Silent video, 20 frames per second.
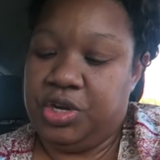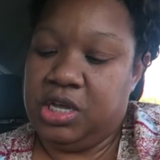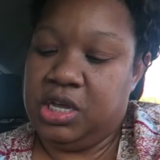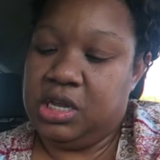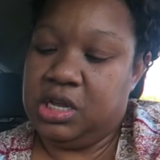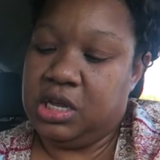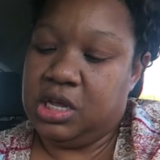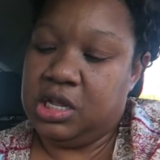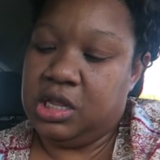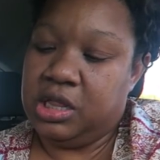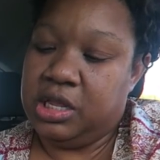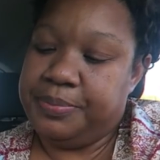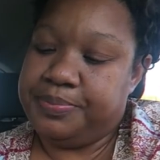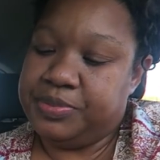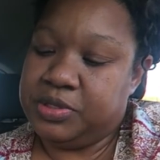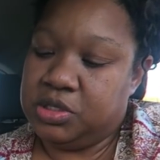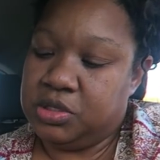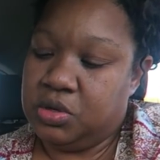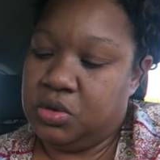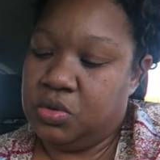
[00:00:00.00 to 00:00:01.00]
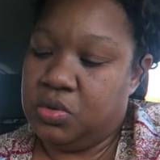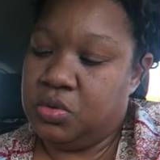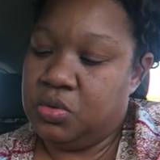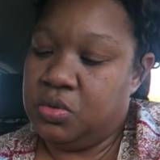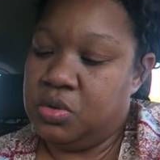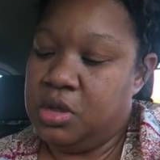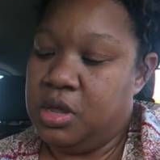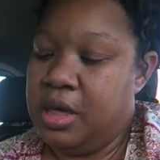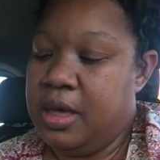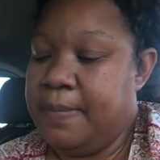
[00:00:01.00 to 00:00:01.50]
Drinking a
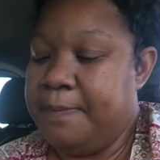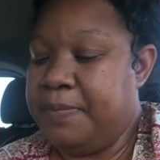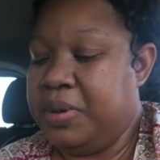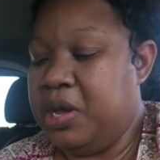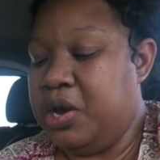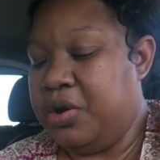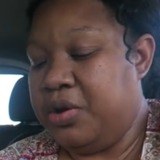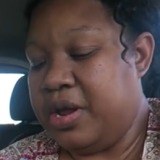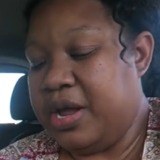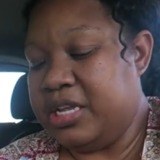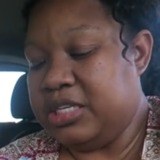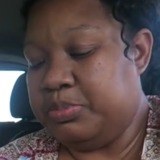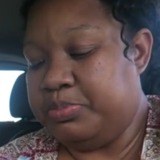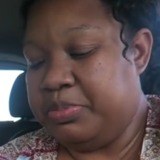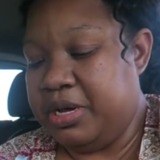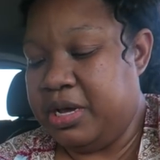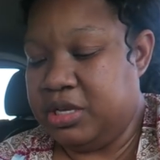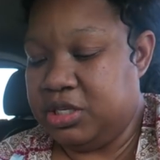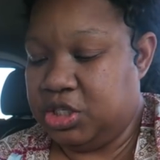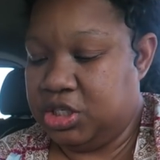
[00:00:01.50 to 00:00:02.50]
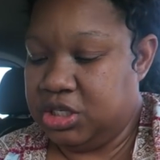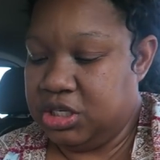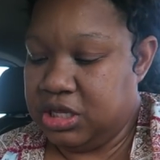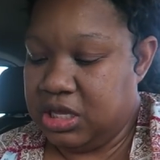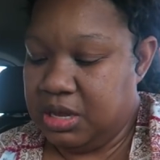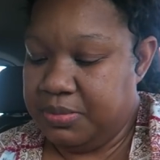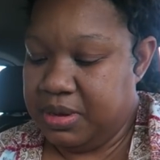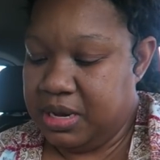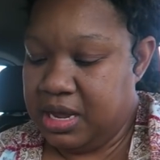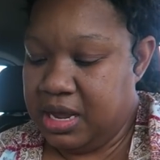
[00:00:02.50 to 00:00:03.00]
Calypso Paradise Punch
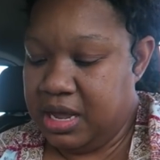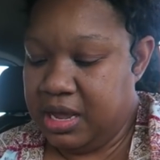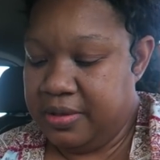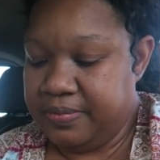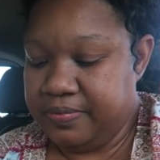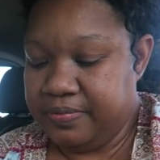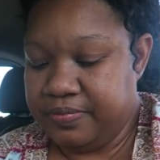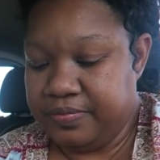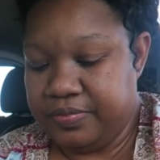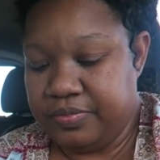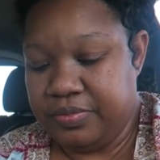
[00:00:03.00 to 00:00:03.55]
lemonade.